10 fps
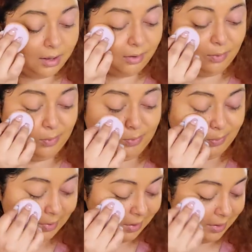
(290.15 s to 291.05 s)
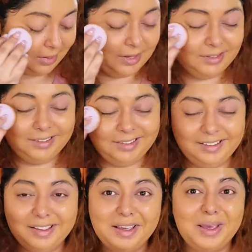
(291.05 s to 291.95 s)
so
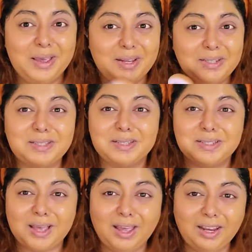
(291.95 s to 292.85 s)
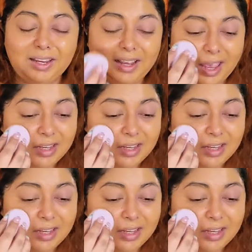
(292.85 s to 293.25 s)
it is exciting